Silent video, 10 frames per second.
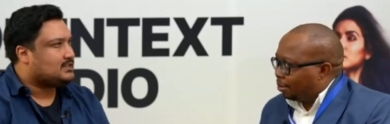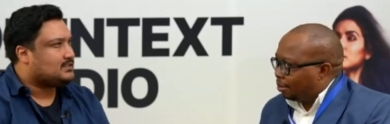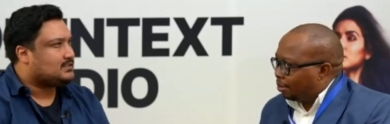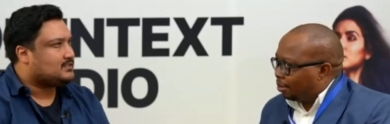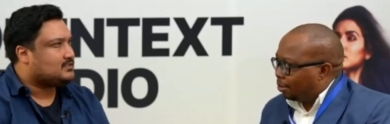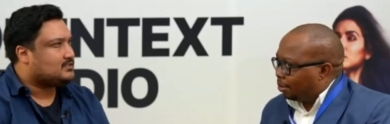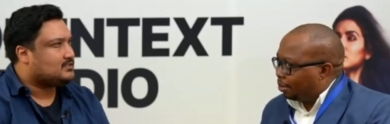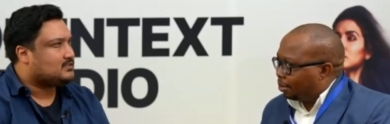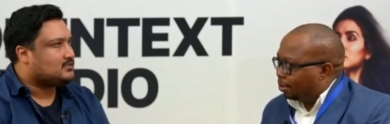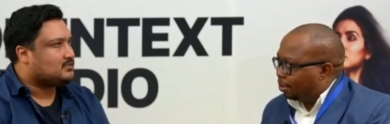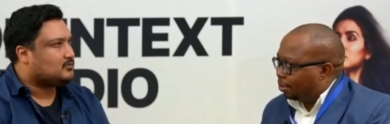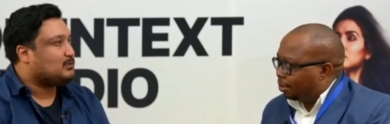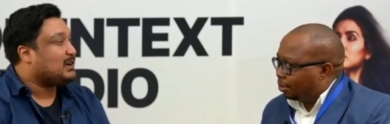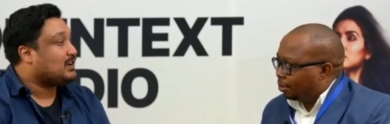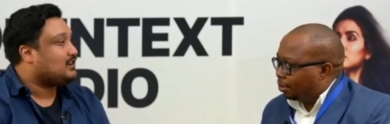Speaker 1: is
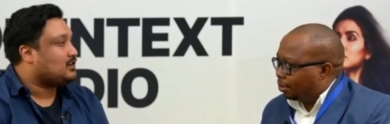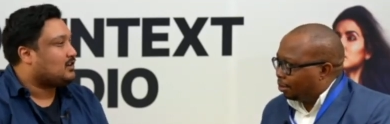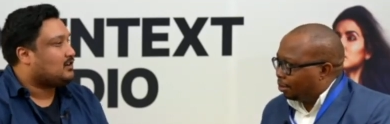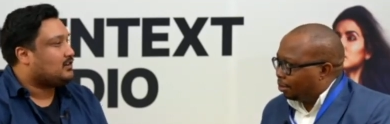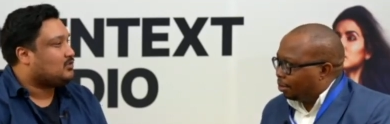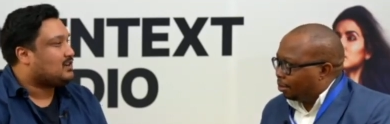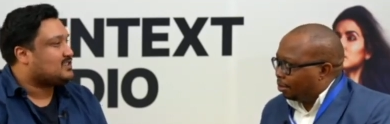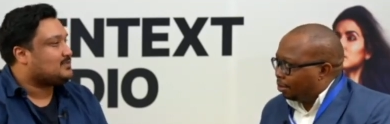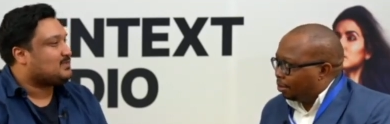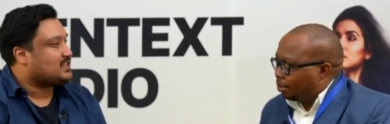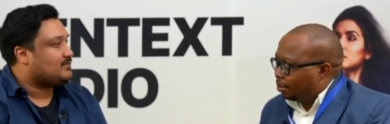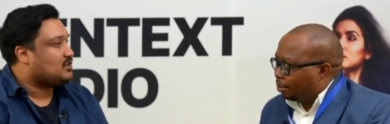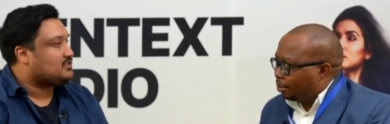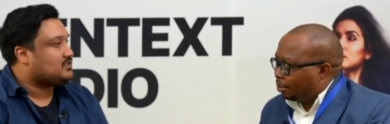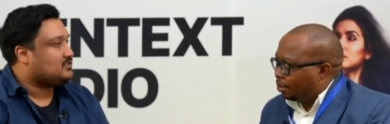what are uh, your customers kind
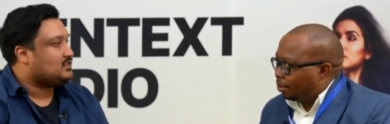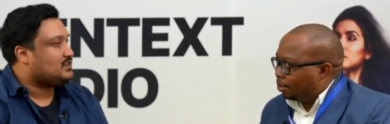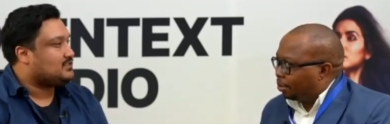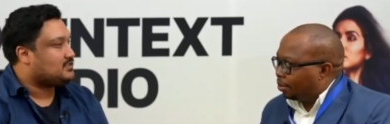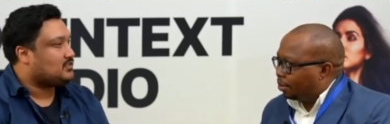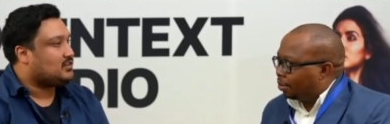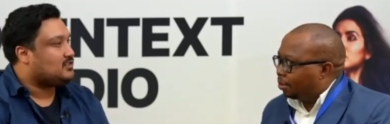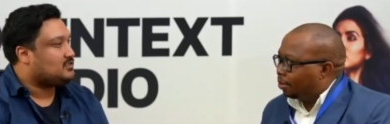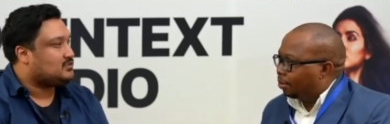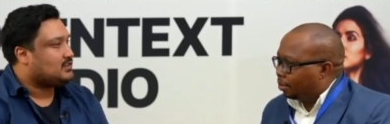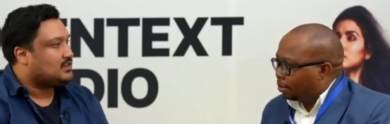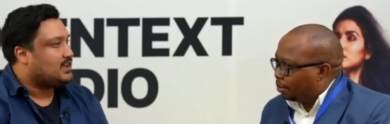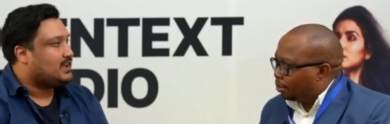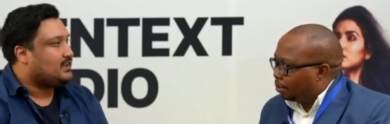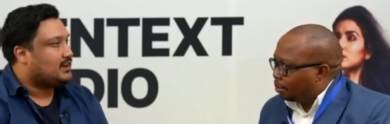of asking you guys as regards
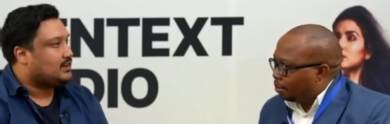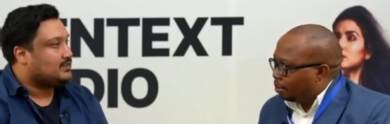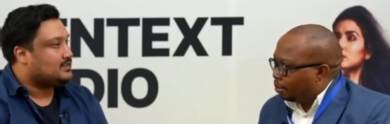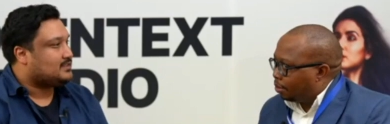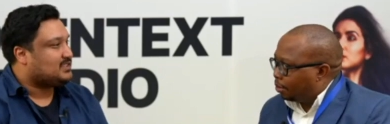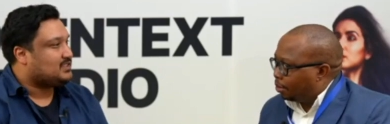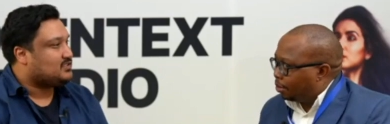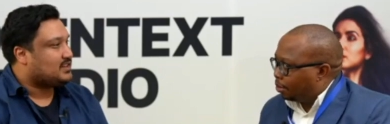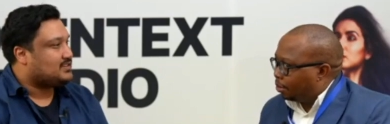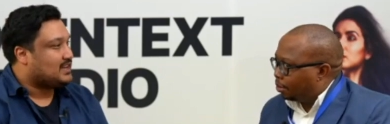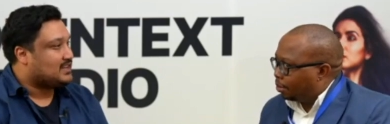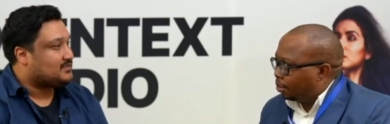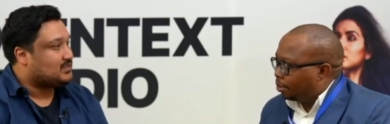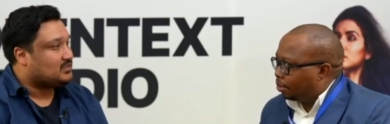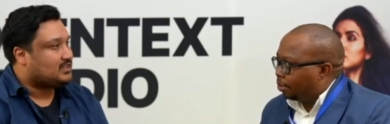AI? Is it something that you guys are
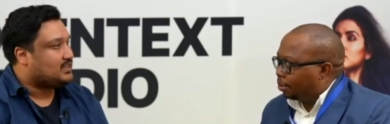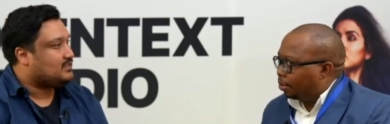actively looking